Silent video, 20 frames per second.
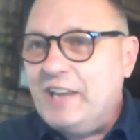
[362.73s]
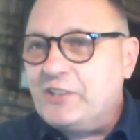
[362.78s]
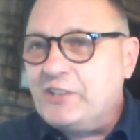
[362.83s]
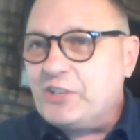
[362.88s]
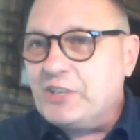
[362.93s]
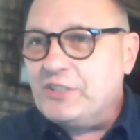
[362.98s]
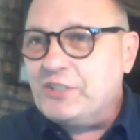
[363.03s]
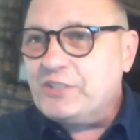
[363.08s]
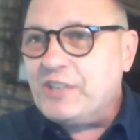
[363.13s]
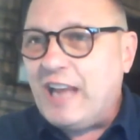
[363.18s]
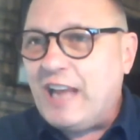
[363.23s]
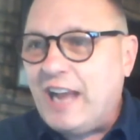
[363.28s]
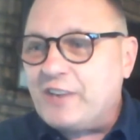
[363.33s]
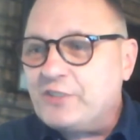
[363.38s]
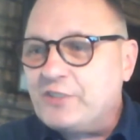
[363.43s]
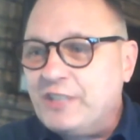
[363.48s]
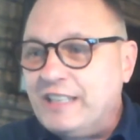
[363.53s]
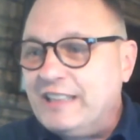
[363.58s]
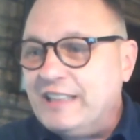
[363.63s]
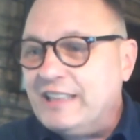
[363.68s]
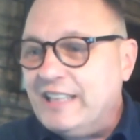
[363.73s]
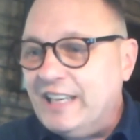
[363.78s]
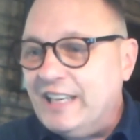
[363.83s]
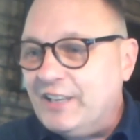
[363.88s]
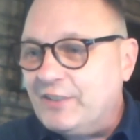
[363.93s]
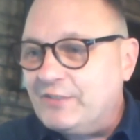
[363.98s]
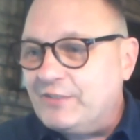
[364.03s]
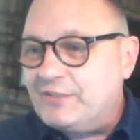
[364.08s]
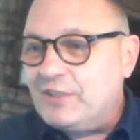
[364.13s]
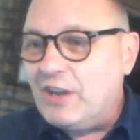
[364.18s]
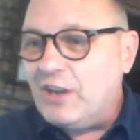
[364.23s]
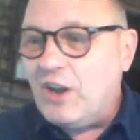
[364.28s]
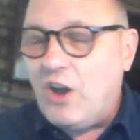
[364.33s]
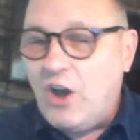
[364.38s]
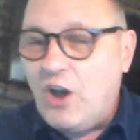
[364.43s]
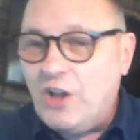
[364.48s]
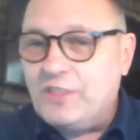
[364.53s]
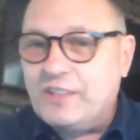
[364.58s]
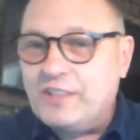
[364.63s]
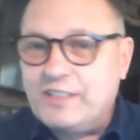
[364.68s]
agents actually lived
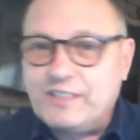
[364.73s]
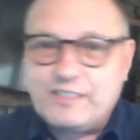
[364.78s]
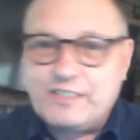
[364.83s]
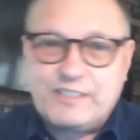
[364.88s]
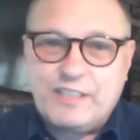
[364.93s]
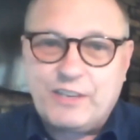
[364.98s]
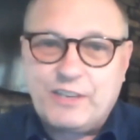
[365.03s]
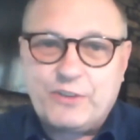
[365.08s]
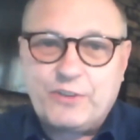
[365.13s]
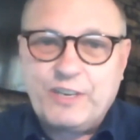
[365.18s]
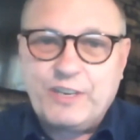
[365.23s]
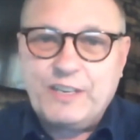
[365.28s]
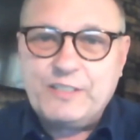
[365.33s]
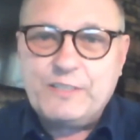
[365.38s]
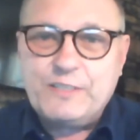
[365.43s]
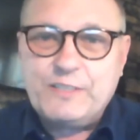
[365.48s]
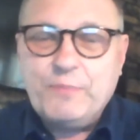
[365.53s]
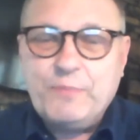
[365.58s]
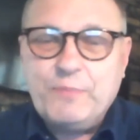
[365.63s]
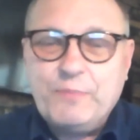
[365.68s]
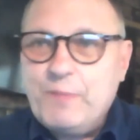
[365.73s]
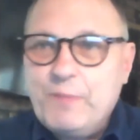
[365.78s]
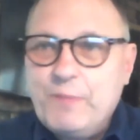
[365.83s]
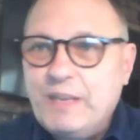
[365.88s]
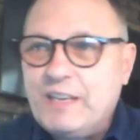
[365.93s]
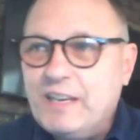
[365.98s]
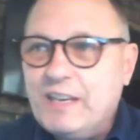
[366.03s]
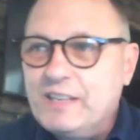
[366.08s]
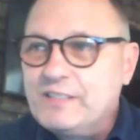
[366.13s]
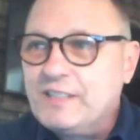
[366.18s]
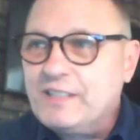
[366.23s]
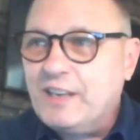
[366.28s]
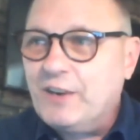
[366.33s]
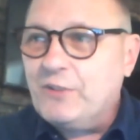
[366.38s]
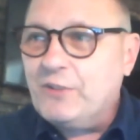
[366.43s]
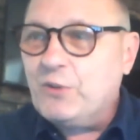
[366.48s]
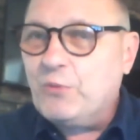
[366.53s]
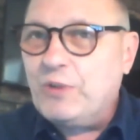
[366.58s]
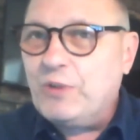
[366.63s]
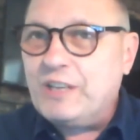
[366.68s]
on the distilleries because
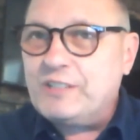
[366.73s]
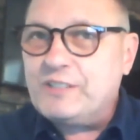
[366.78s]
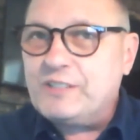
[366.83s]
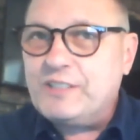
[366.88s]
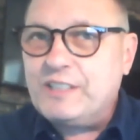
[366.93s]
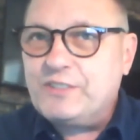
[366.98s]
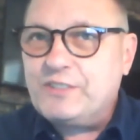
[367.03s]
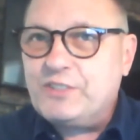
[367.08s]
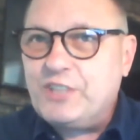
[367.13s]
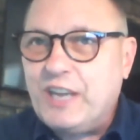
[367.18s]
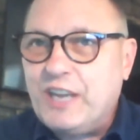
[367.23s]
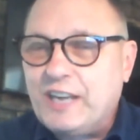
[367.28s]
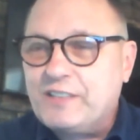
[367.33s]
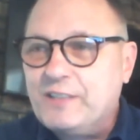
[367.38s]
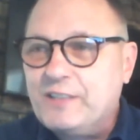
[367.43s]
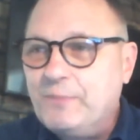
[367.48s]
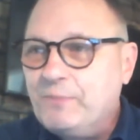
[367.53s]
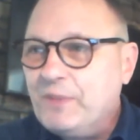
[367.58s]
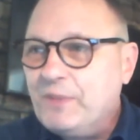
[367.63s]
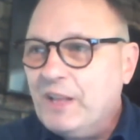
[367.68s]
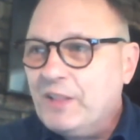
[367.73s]
they're the ones that checked